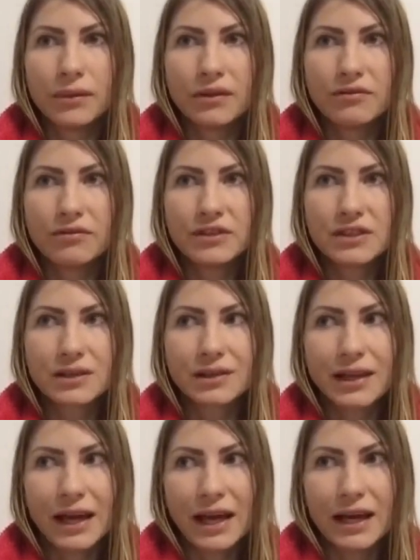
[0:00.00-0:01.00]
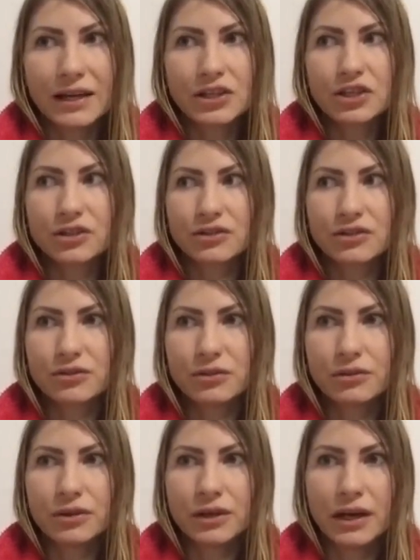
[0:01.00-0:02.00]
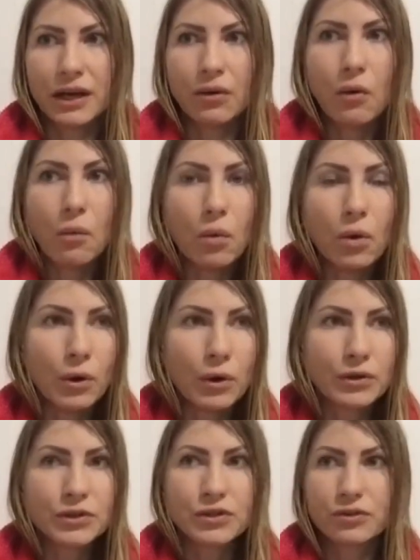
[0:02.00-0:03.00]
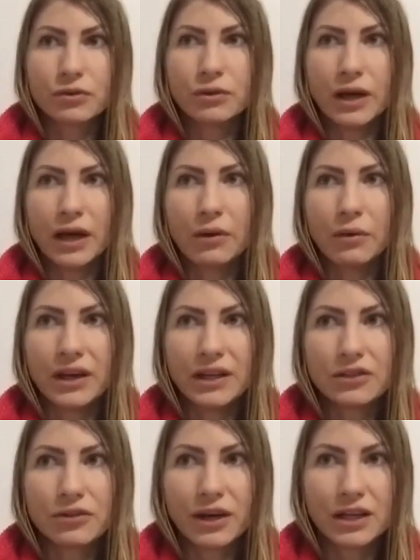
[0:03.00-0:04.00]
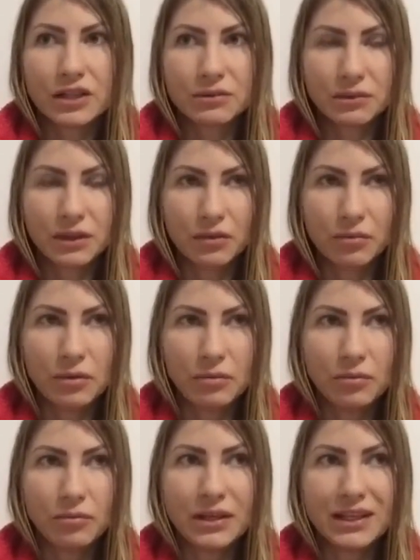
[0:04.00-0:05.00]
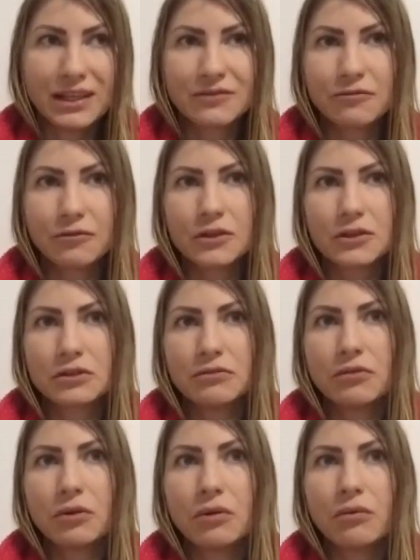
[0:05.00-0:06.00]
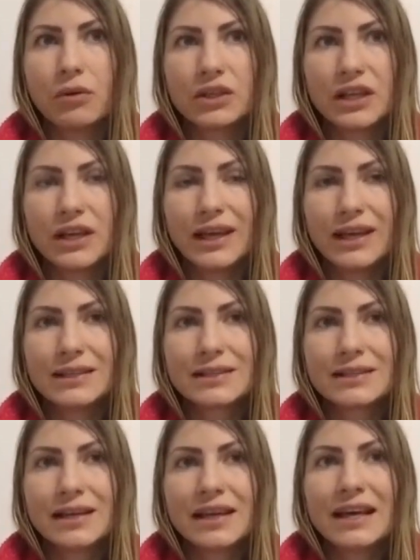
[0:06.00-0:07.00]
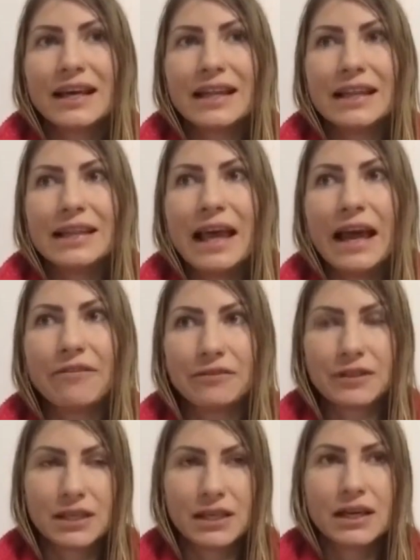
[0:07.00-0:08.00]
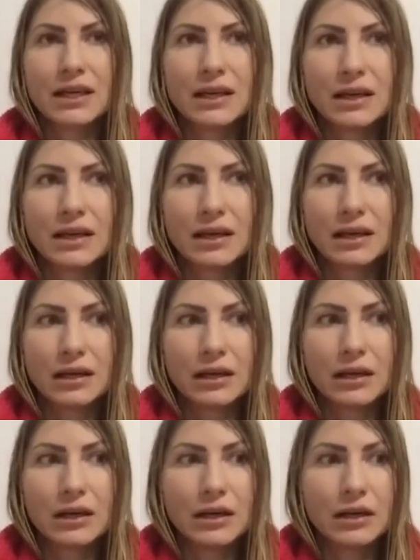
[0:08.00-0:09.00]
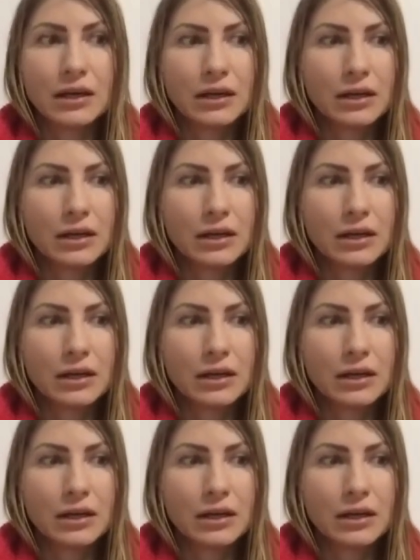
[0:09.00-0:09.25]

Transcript: physical actions or our words or our interaction with other people, but it's first of all what is left or